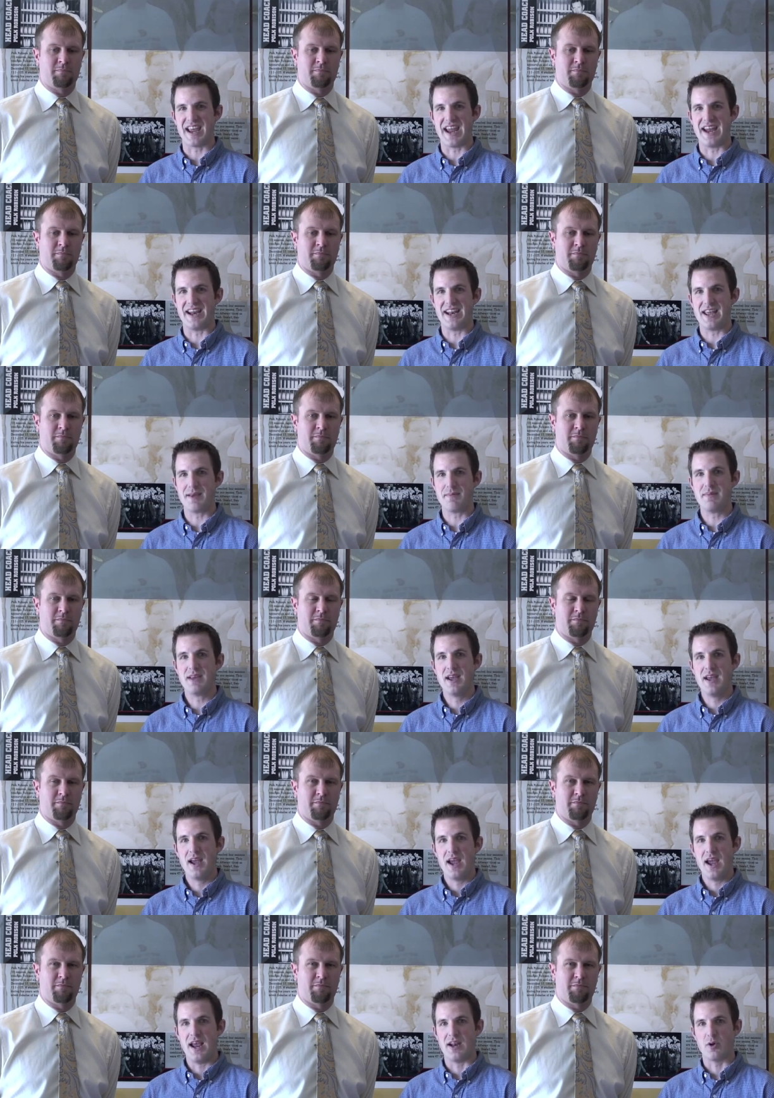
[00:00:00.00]
Speaker 1: A&M,
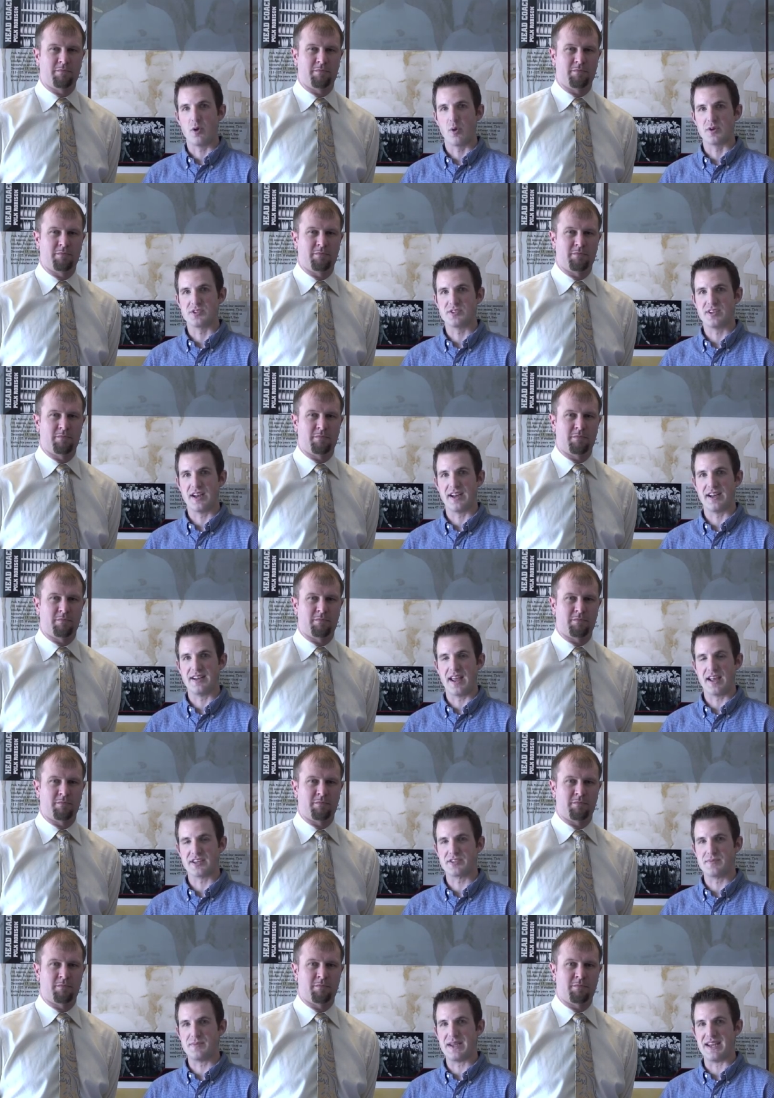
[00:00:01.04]
and of course, standing
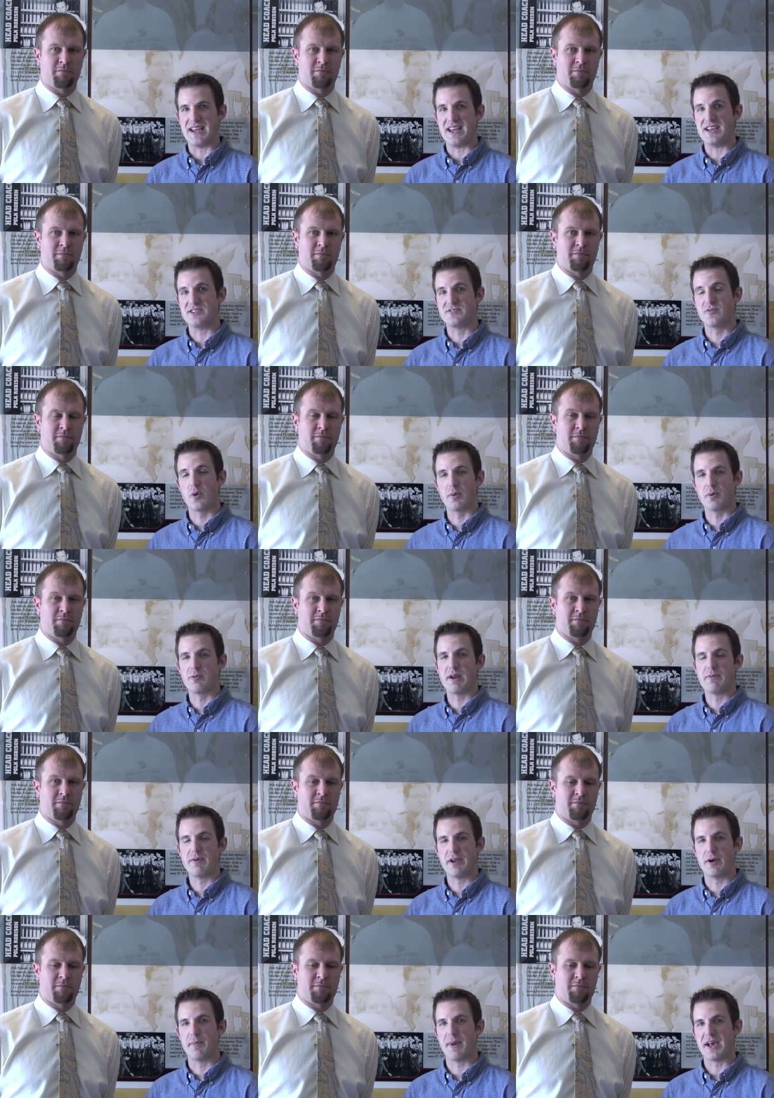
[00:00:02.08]
next to me is former Red
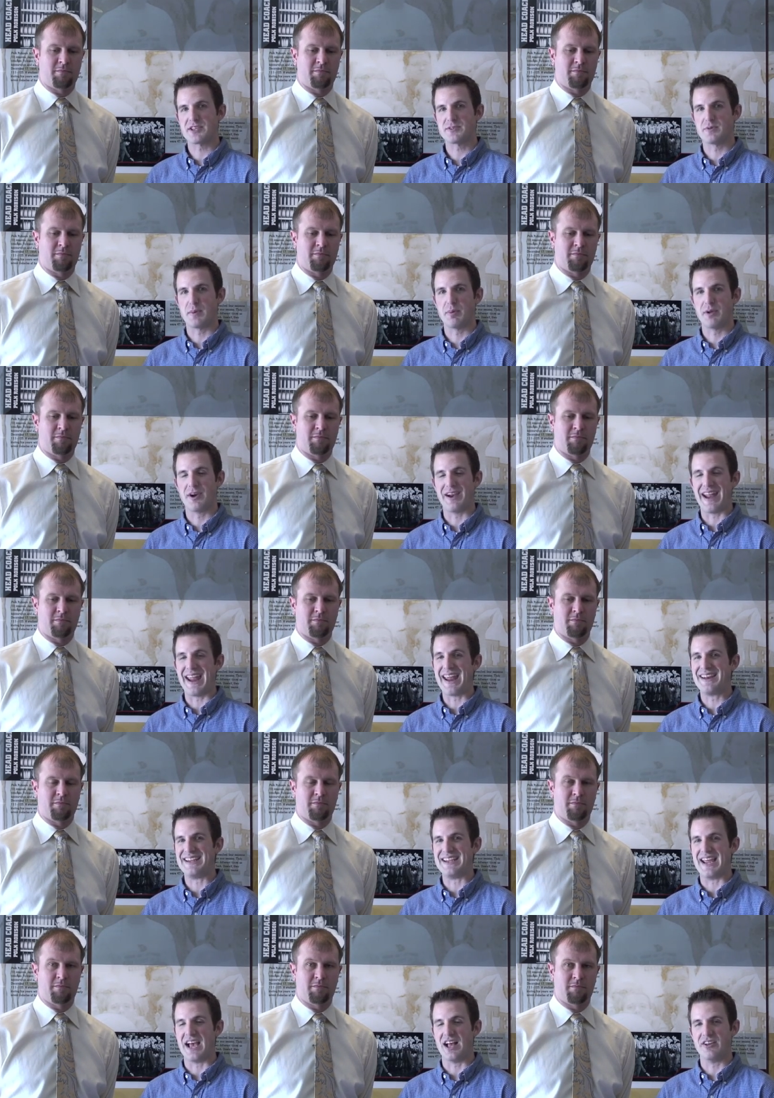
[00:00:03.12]
Raider basketball player
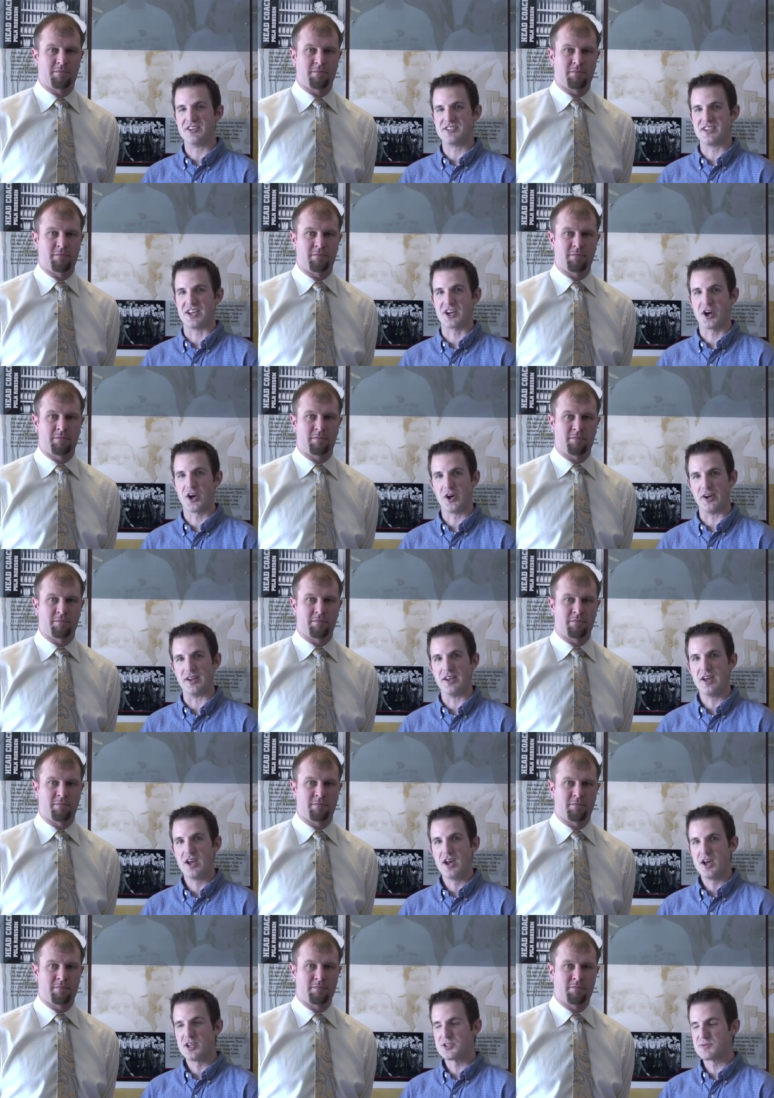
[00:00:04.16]
Andy Ellis and current
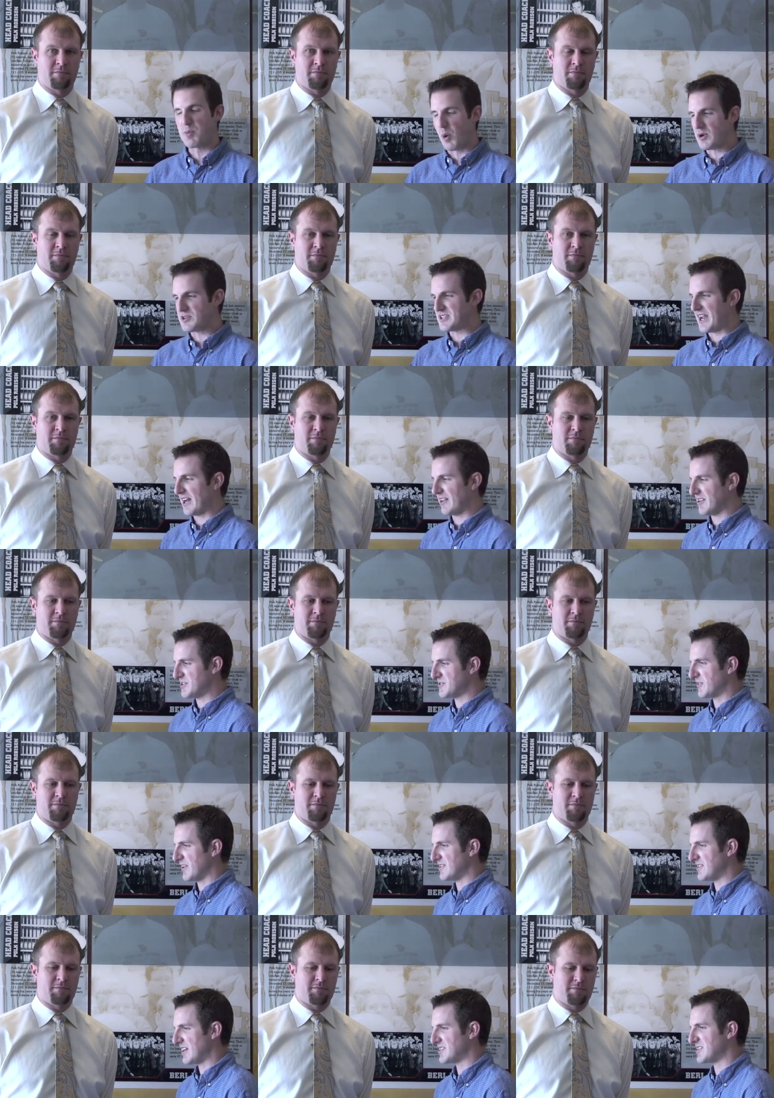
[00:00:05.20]
sports analyst
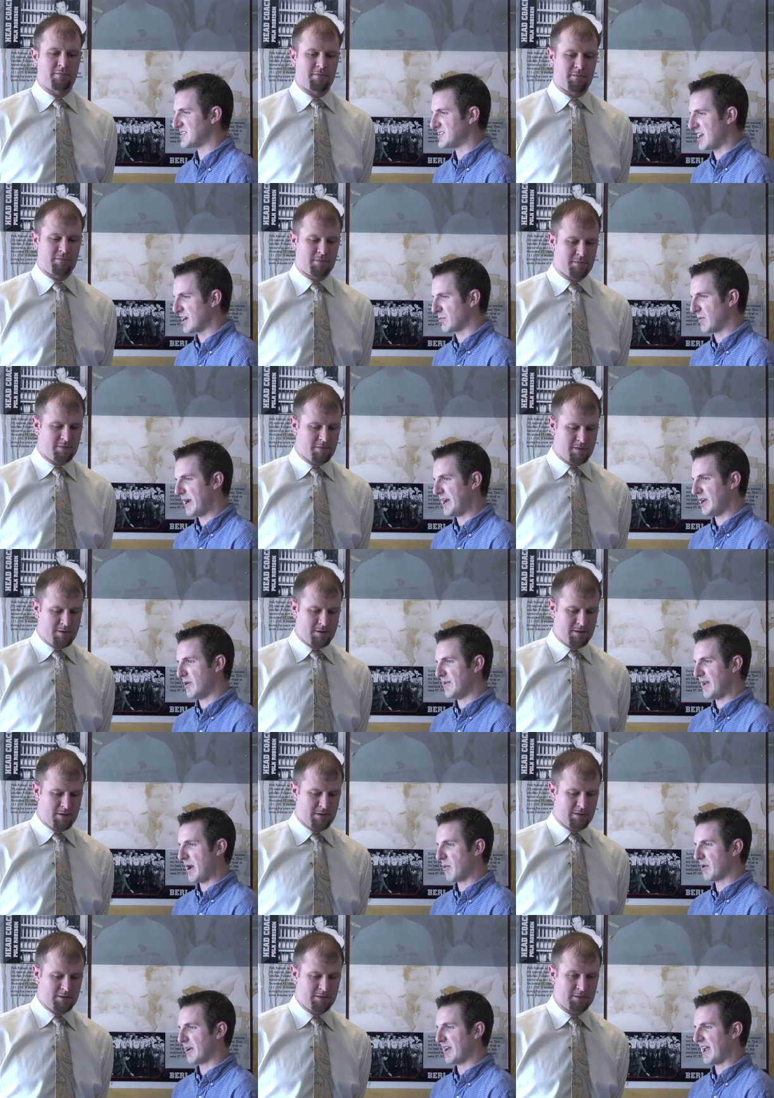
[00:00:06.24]
for the Texas Tech Radio
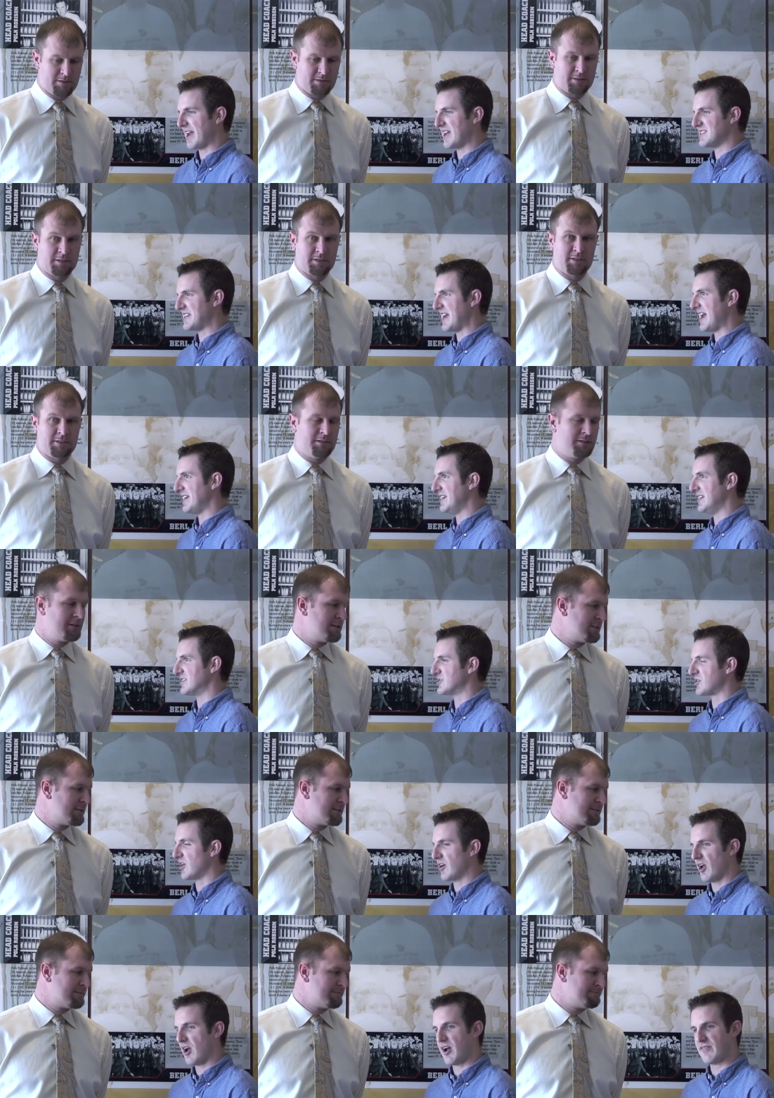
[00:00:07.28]
Network. And I guess Andy, to
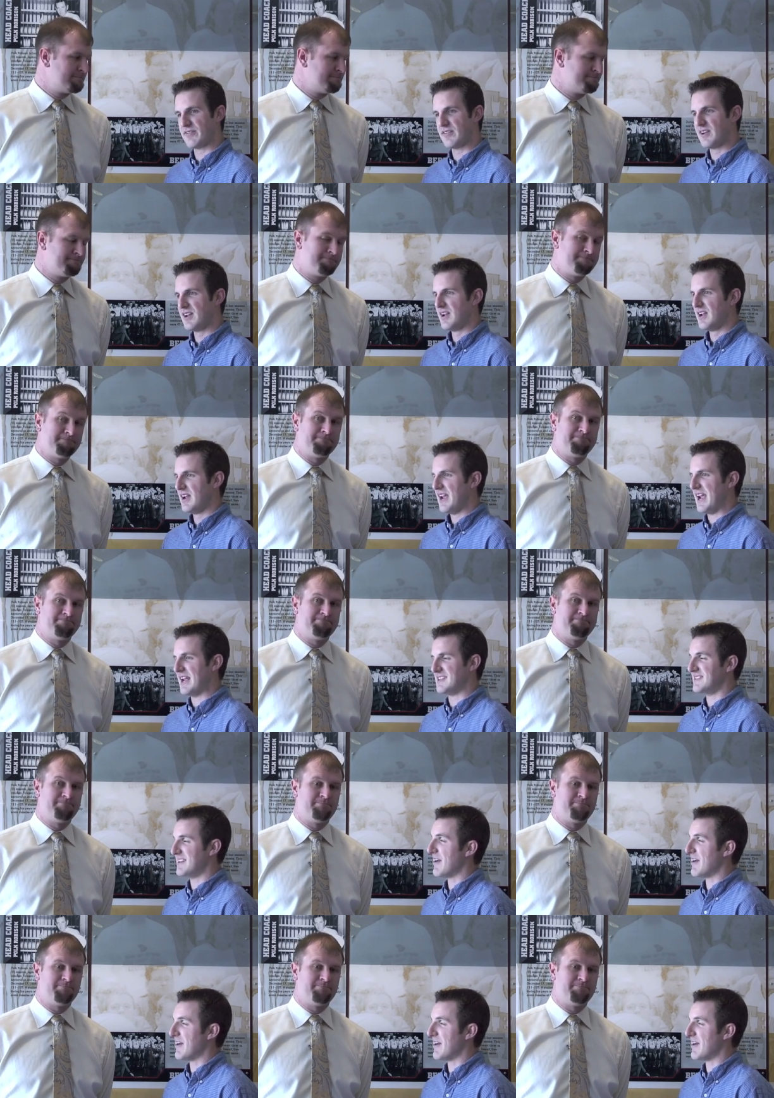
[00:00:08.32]
start off. It's